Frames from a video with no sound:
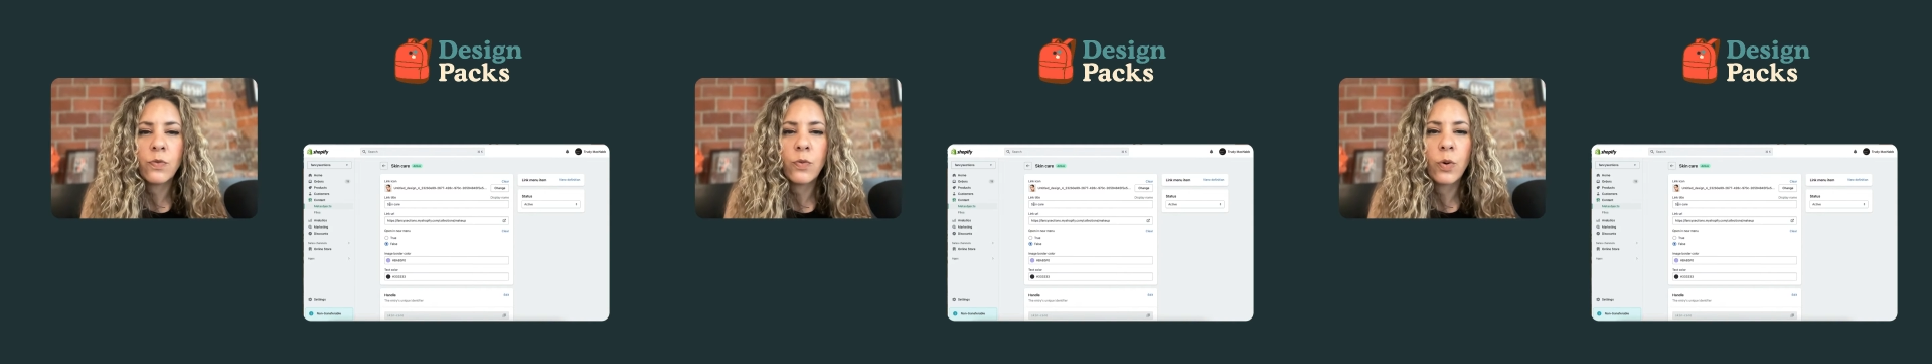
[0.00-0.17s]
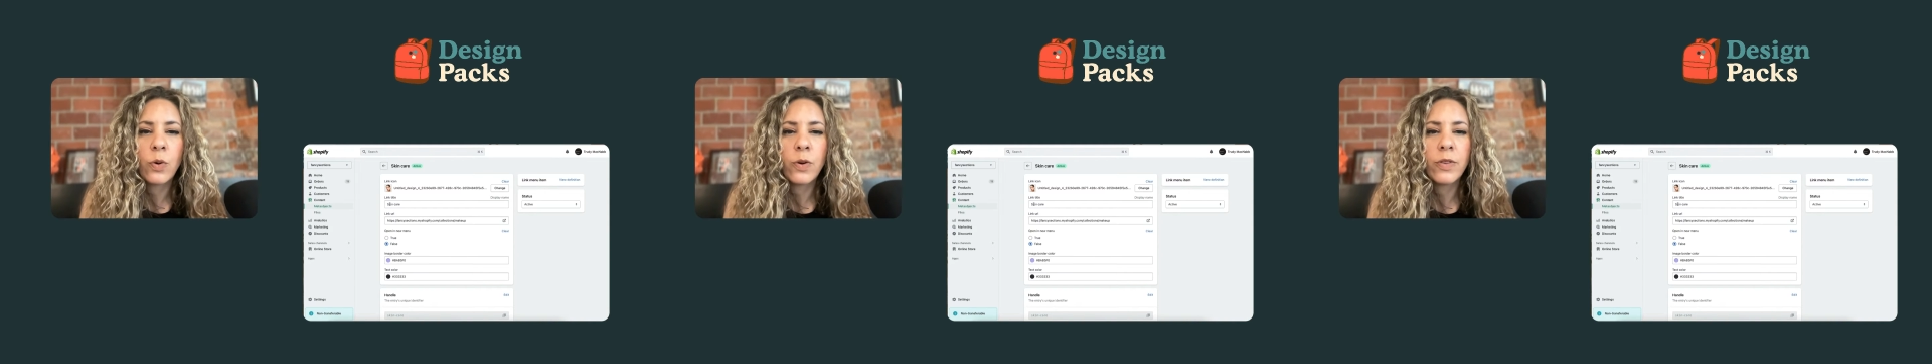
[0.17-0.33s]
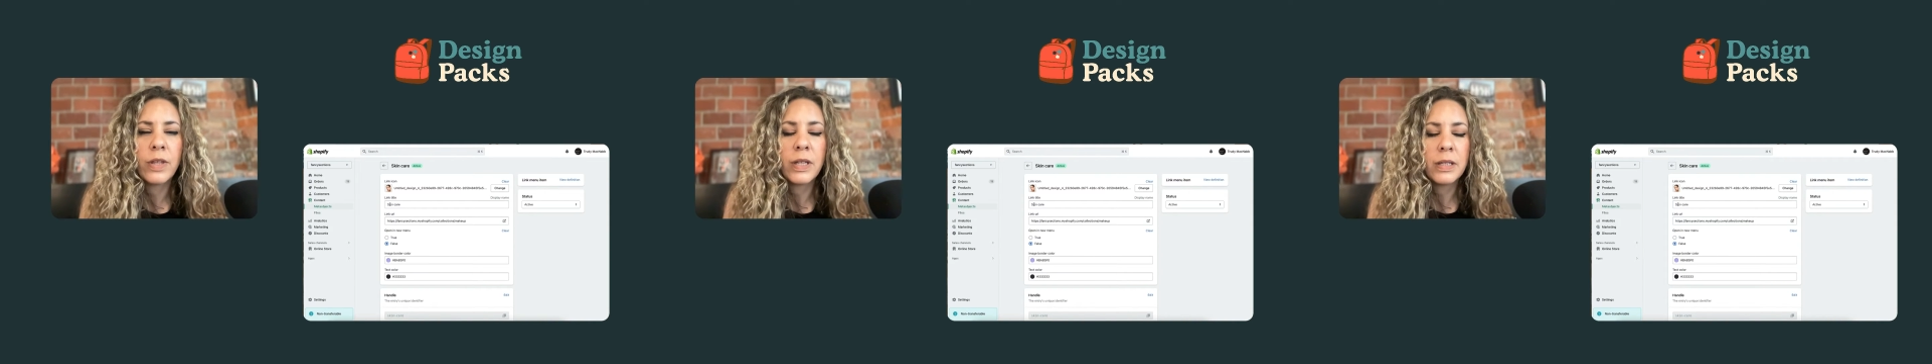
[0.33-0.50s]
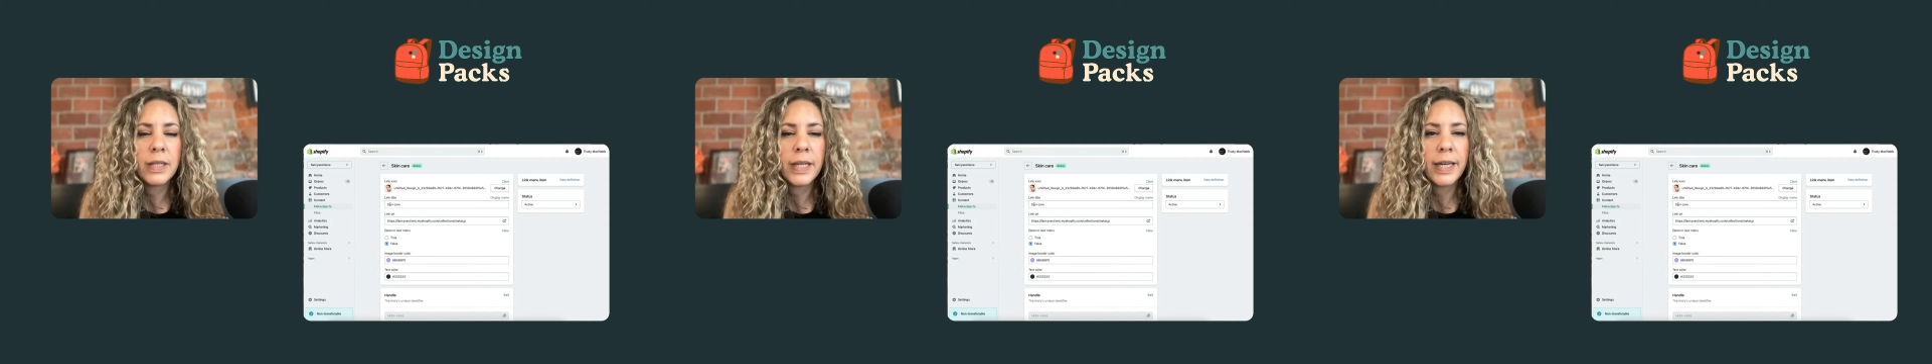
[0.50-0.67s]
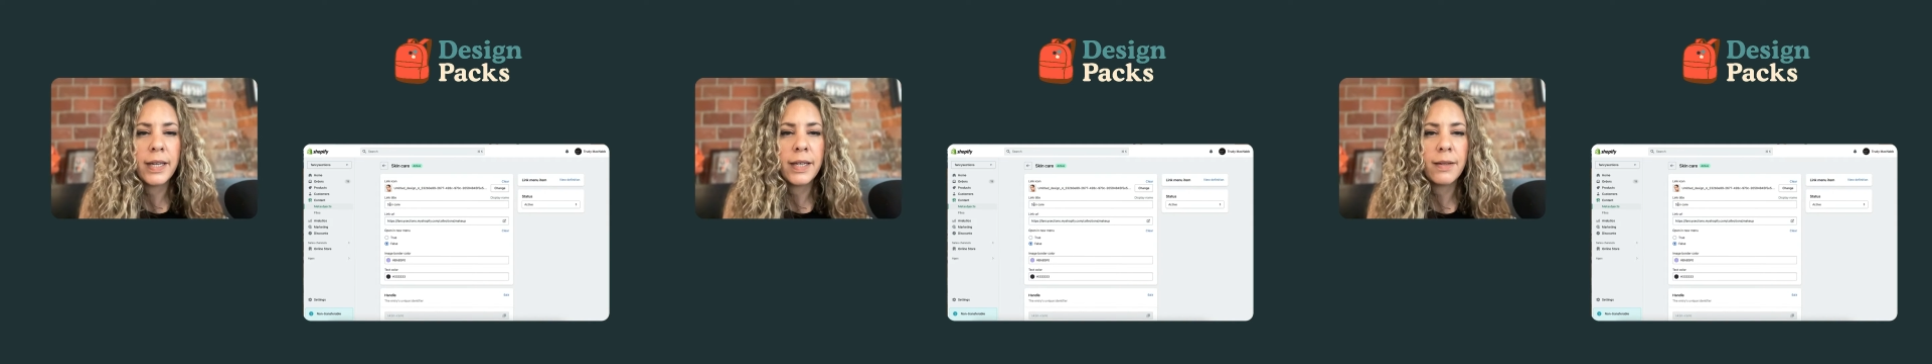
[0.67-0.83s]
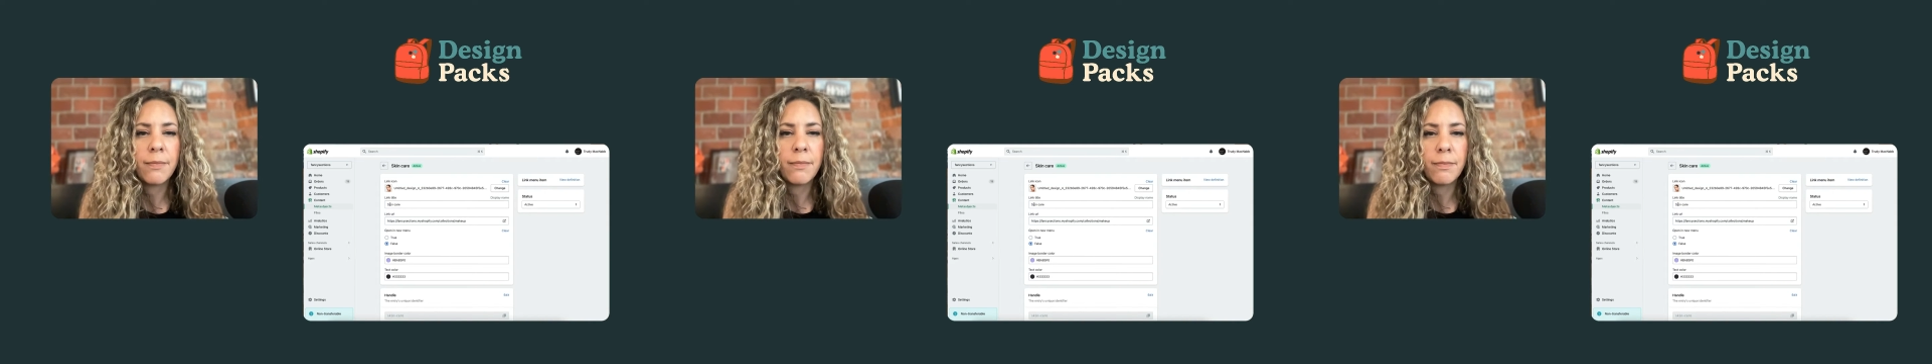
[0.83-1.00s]
for the
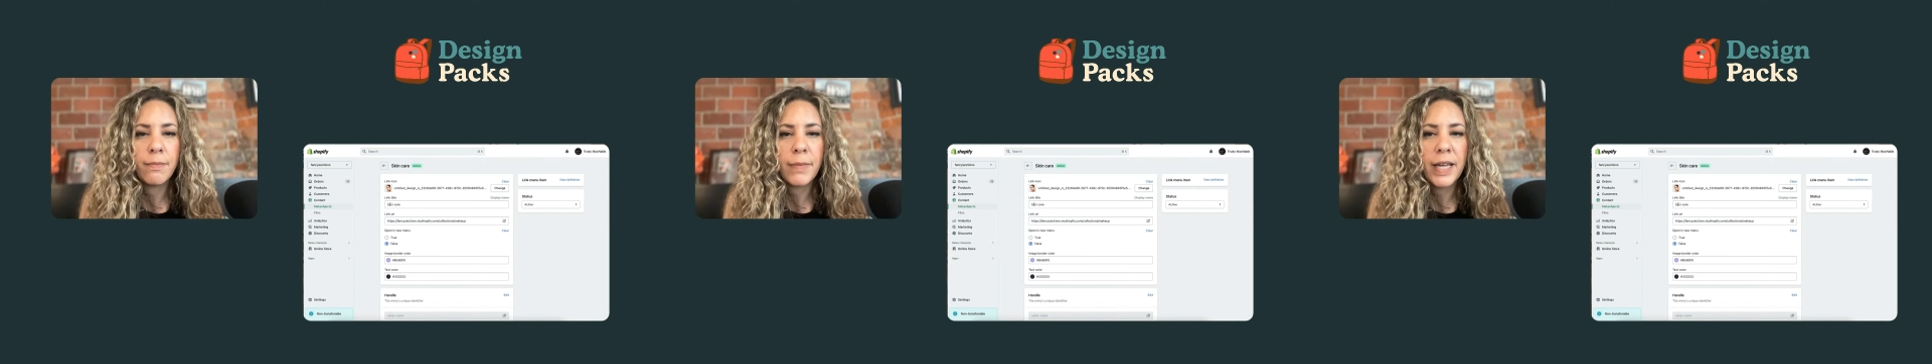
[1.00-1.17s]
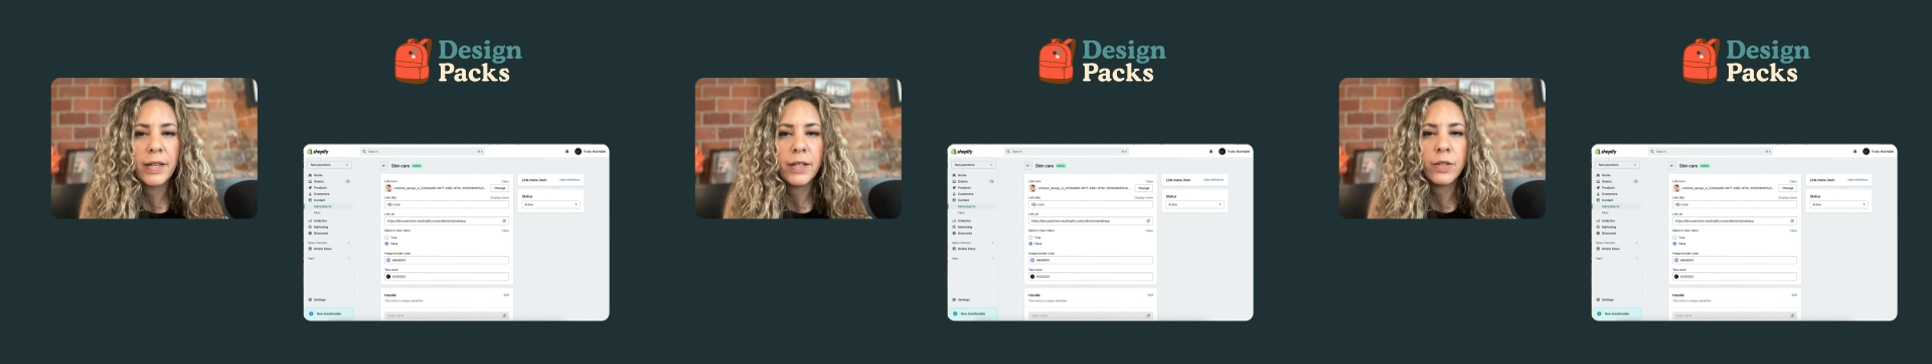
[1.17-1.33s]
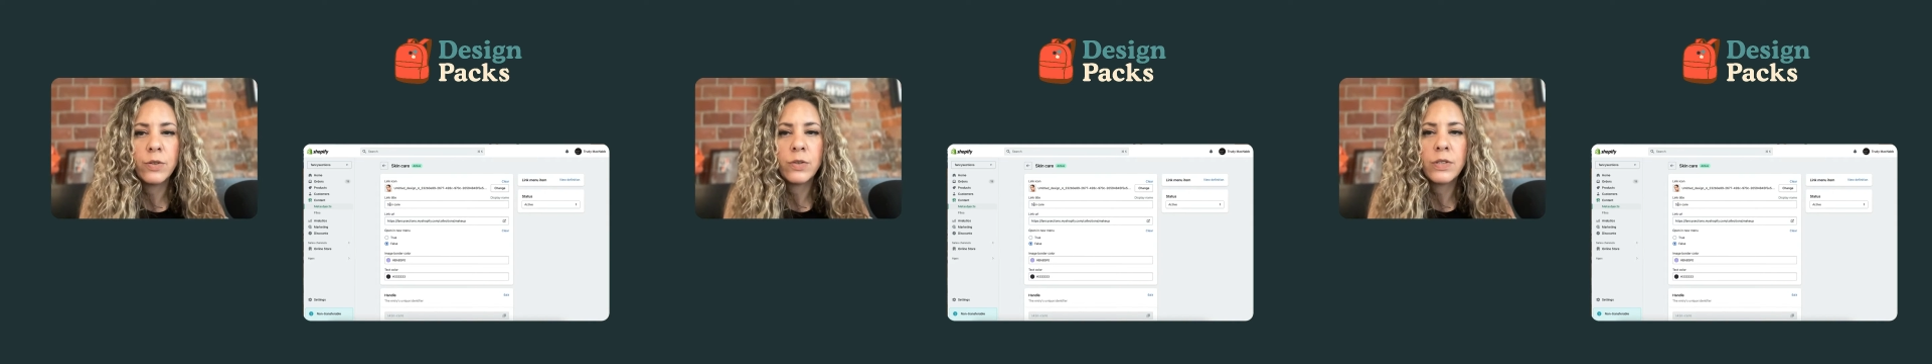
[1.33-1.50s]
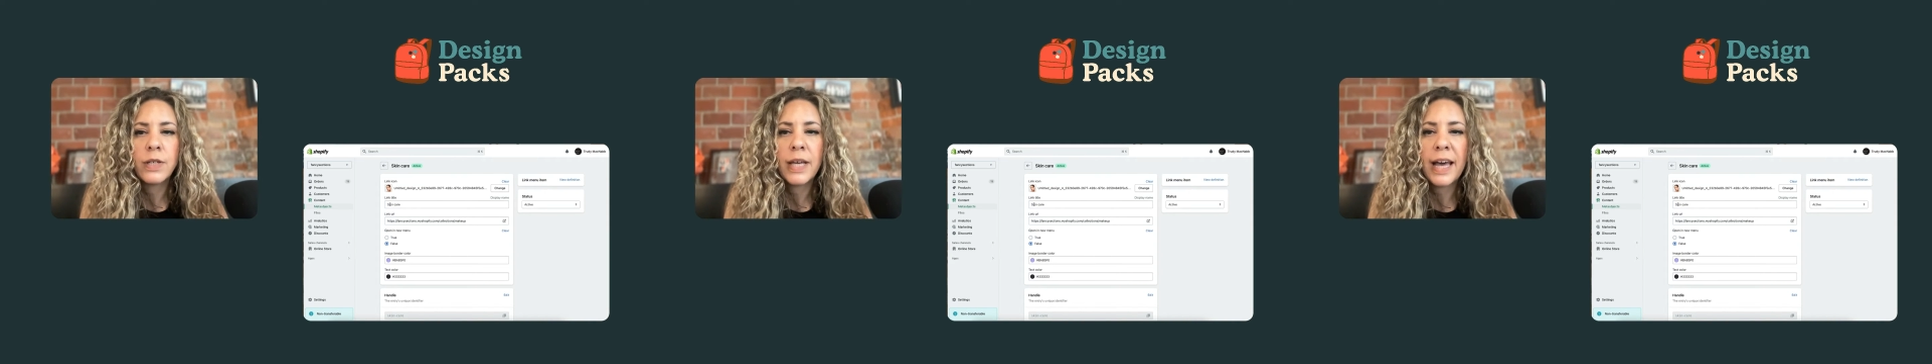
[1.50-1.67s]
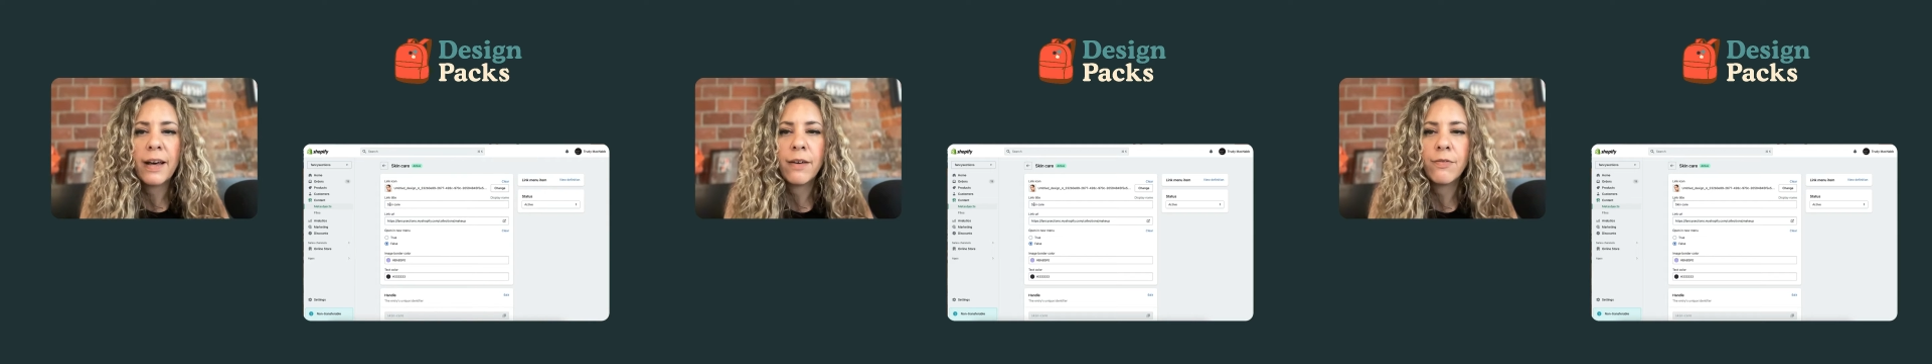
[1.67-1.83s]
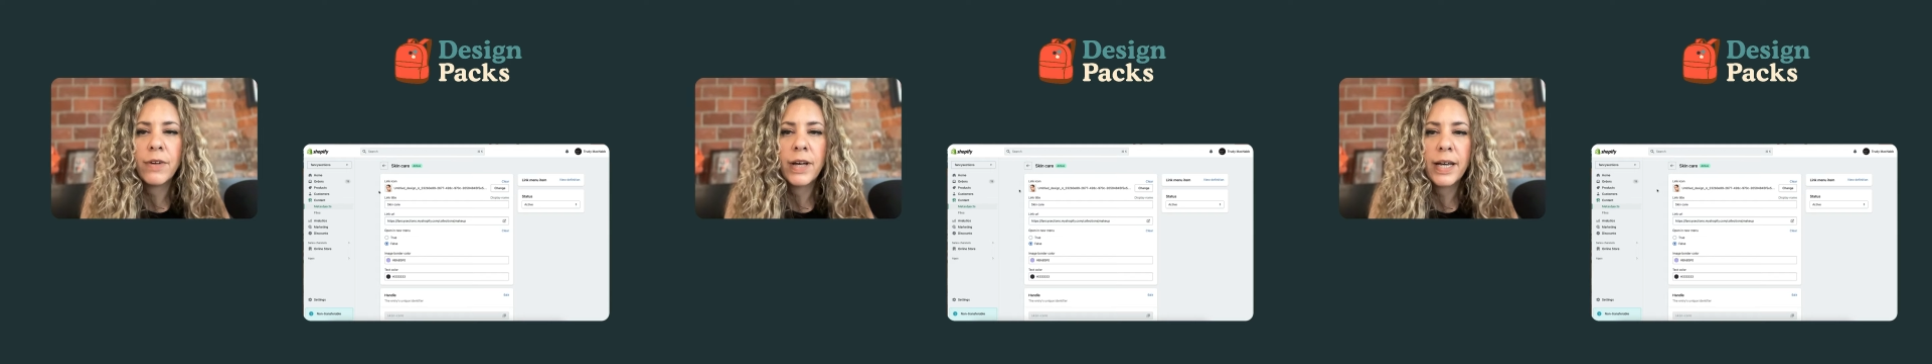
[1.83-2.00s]
link menu to
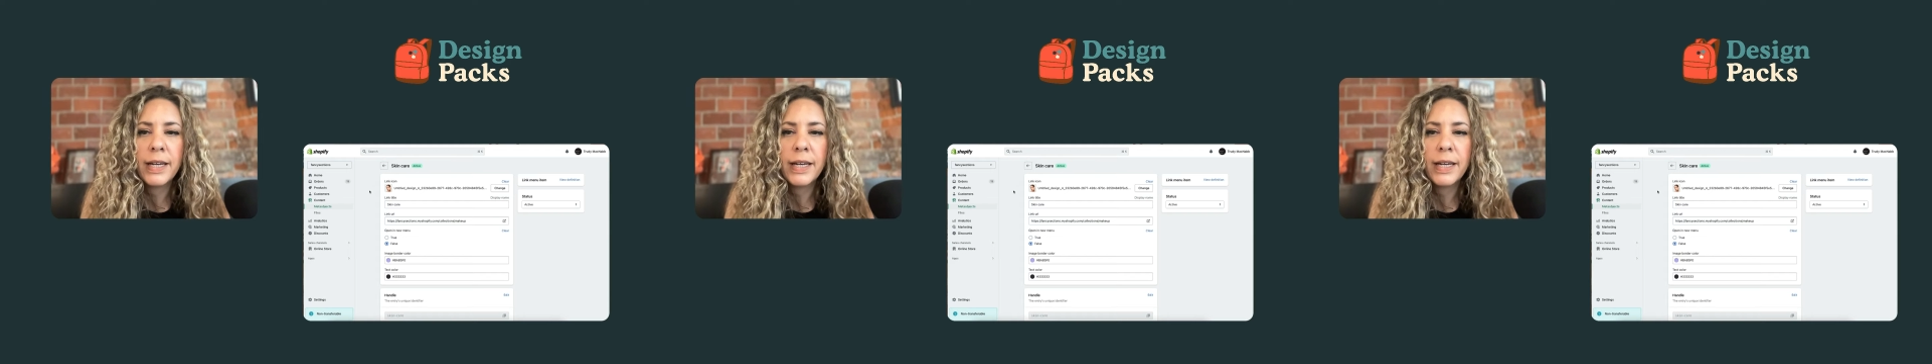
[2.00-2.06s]
have